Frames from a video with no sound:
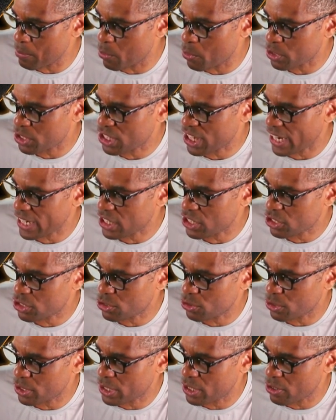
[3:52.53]
more
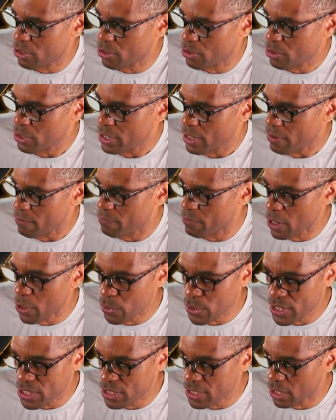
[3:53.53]
texture here,
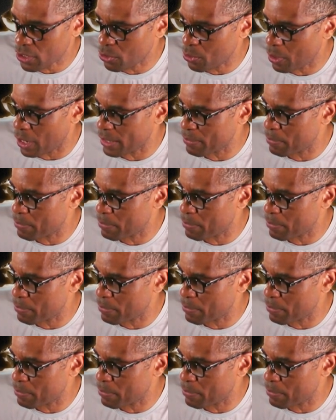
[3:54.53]
very subtle.